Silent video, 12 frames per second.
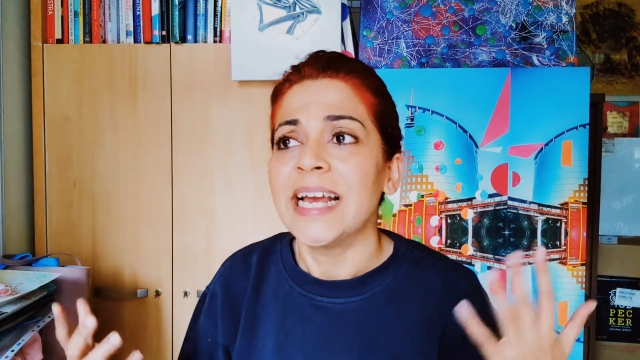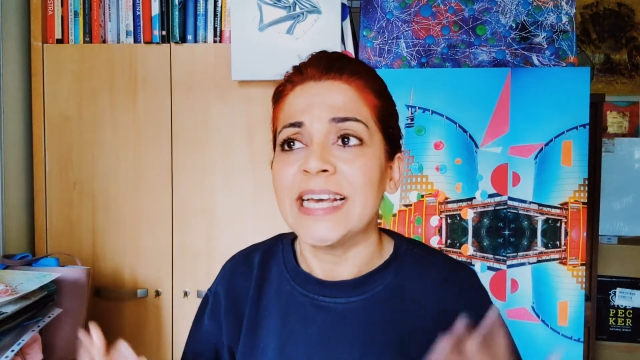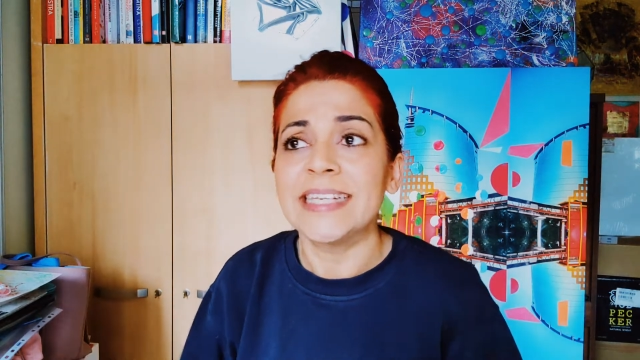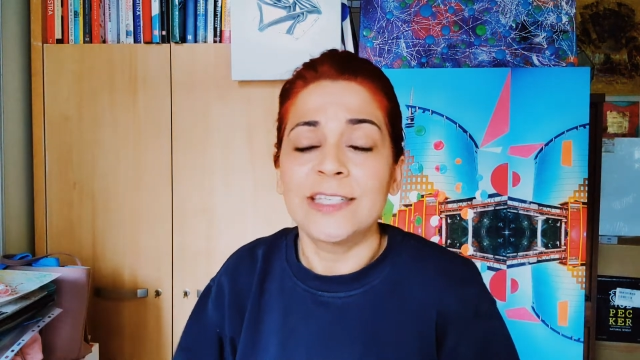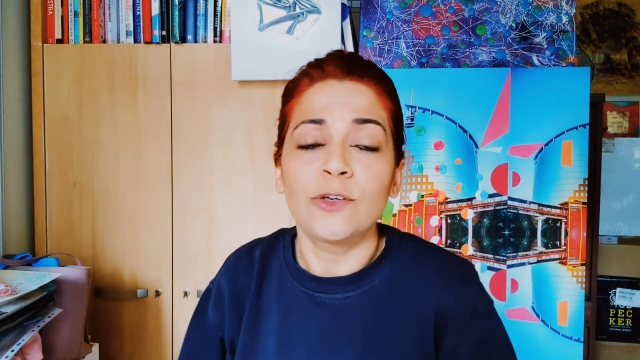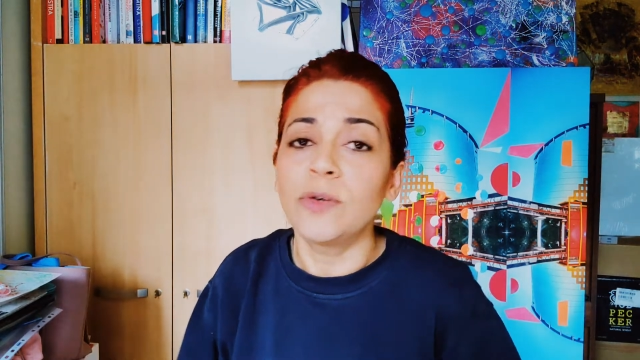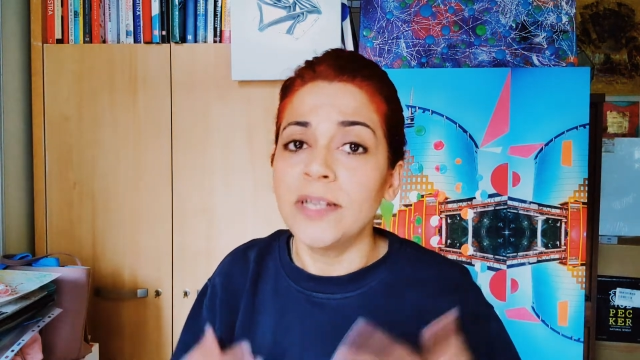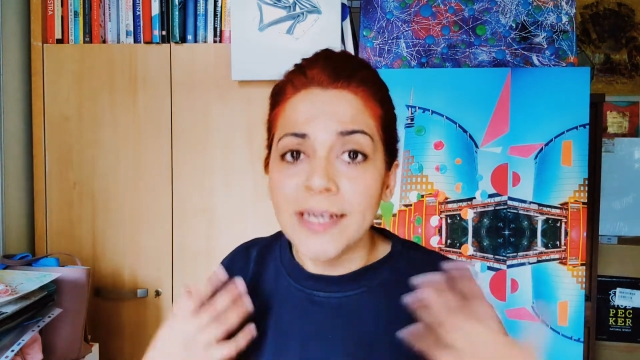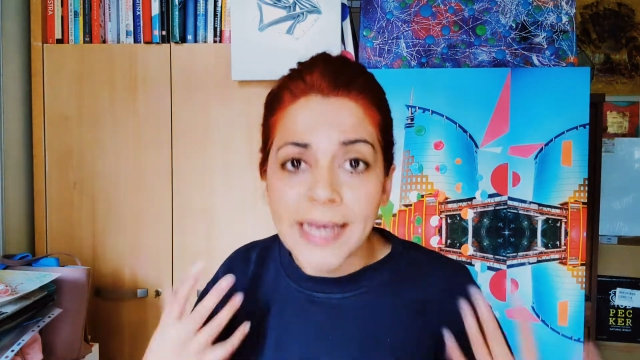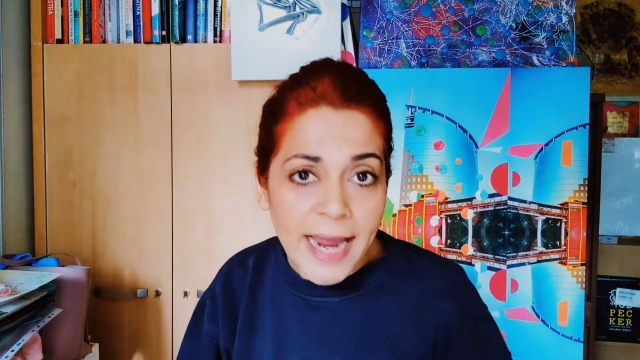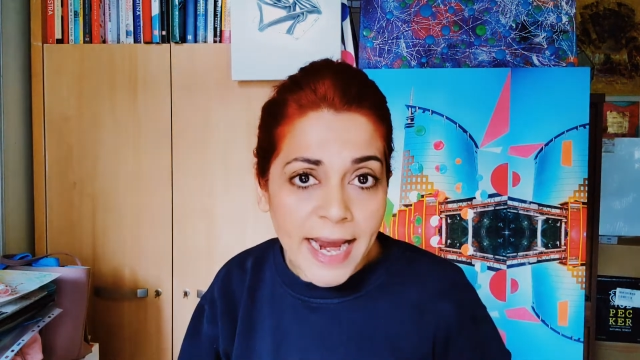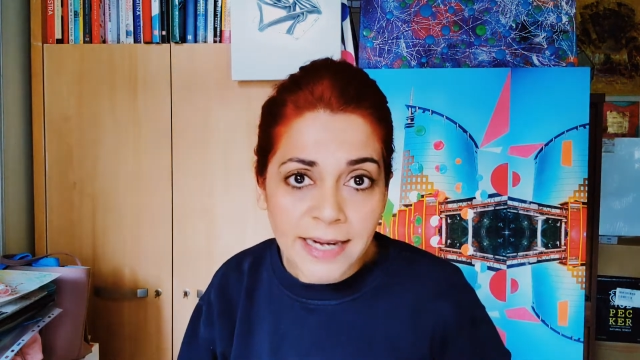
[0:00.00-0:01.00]
is to
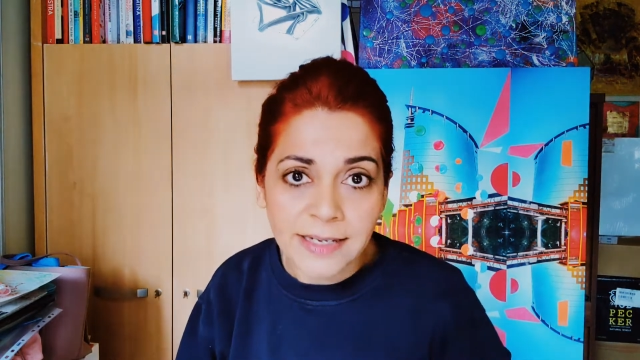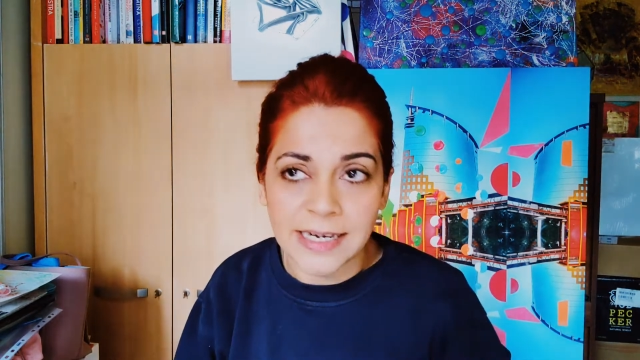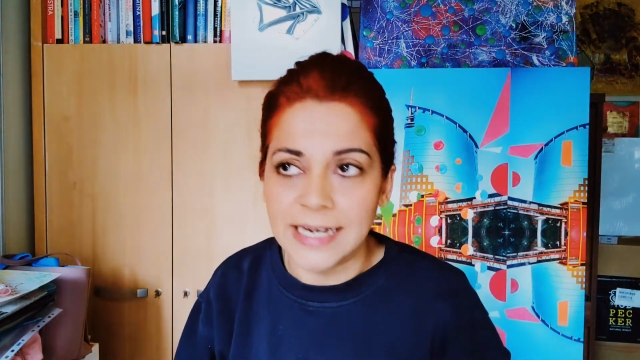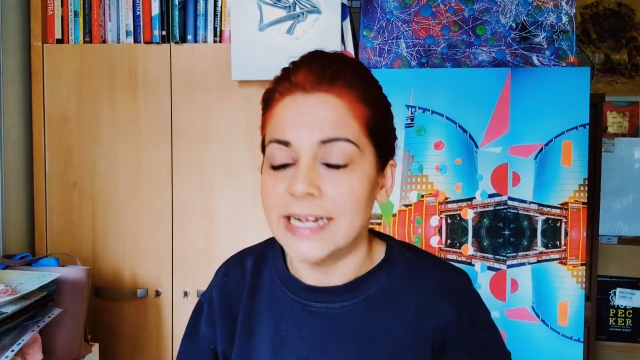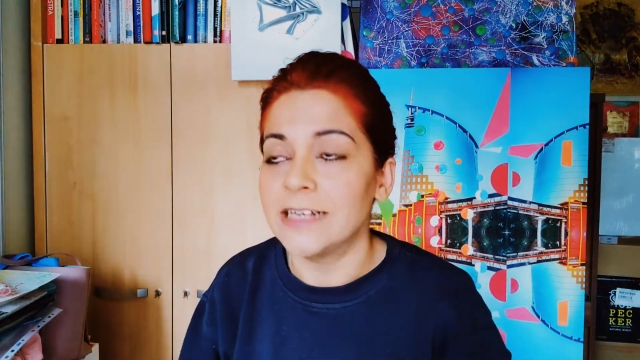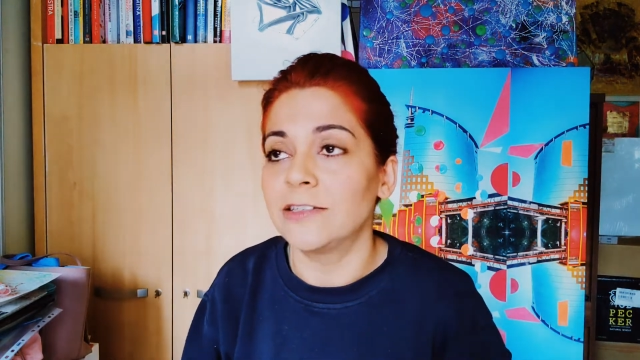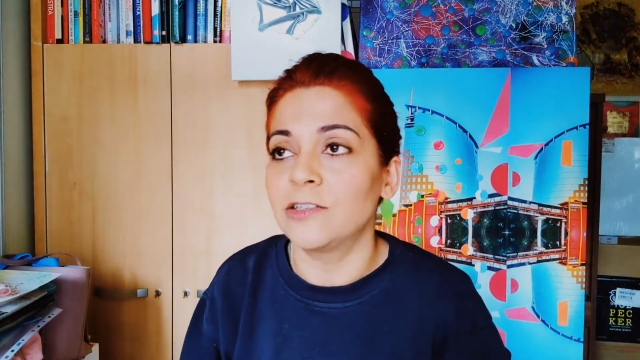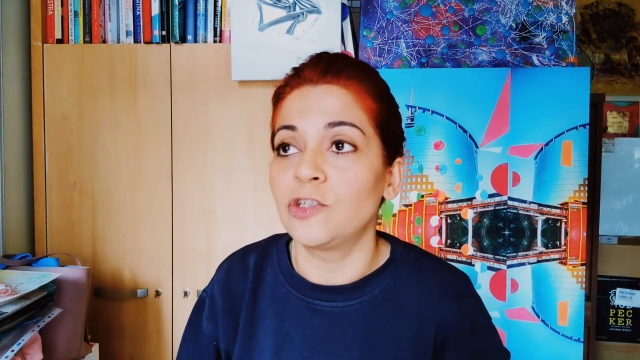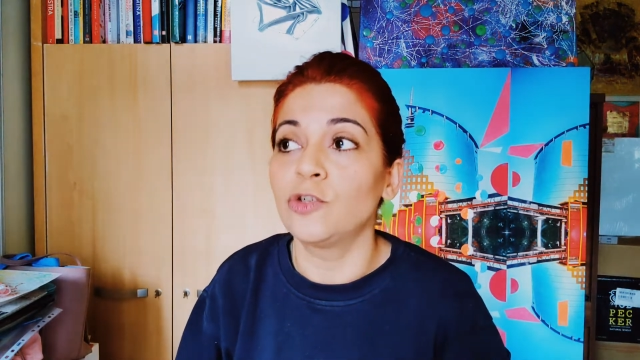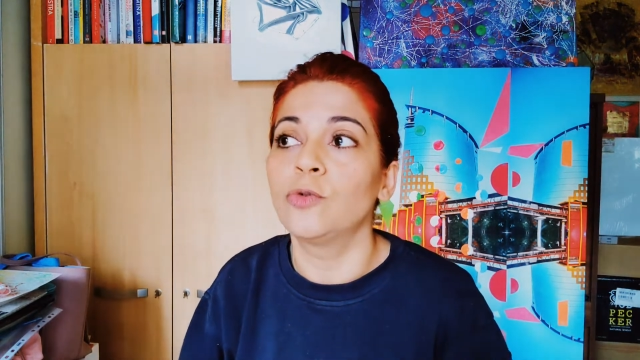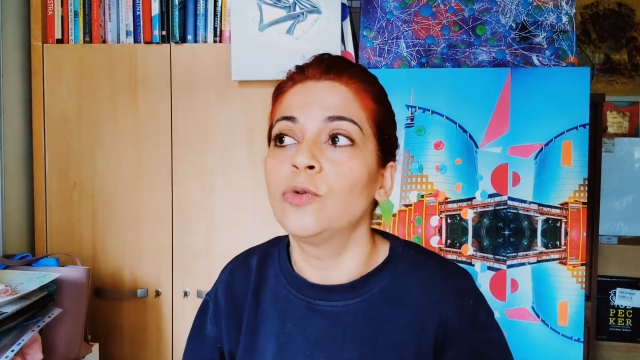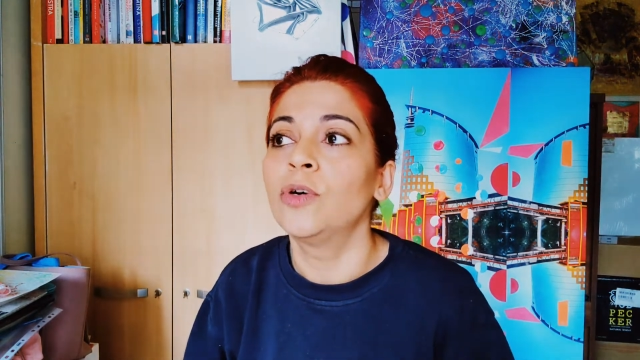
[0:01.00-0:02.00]
create, it is
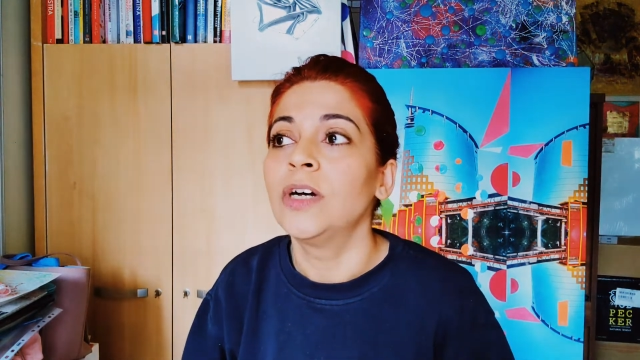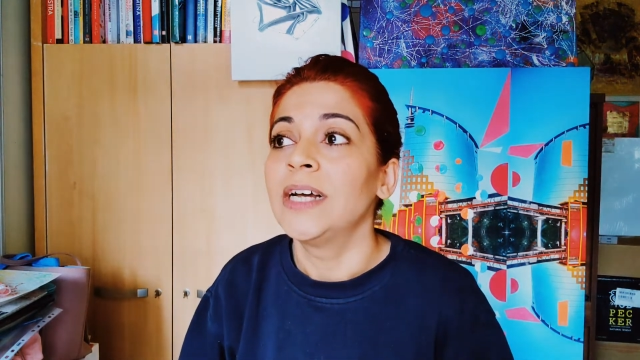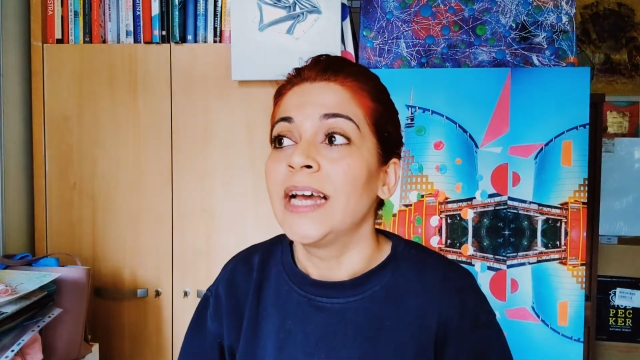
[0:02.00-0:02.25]
to